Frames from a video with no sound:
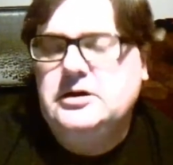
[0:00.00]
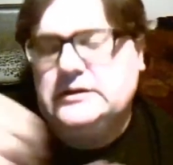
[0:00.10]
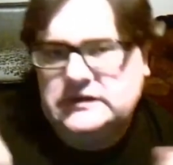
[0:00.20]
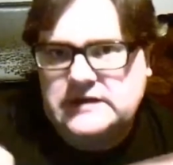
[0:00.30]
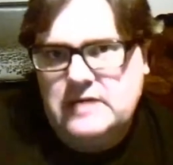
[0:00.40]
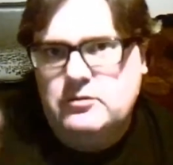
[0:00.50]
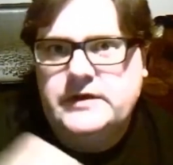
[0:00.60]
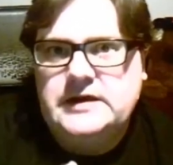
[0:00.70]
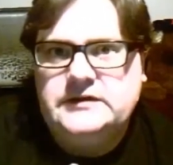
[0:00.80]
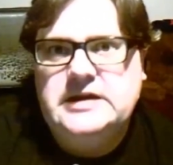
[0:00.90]
get to say what
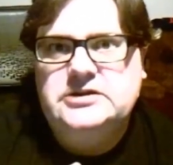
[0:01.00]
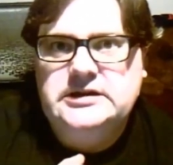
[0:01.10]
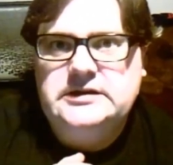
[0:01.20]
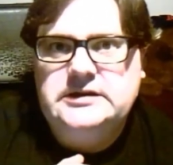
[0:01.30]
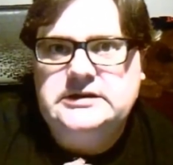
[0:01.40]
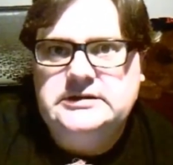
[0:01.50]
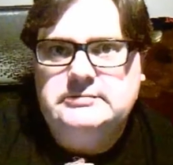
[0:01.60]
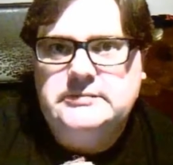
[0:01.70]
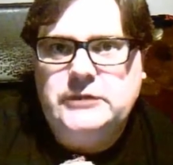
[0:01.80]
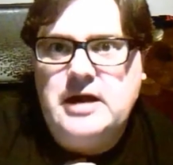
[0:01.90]
that schedule is and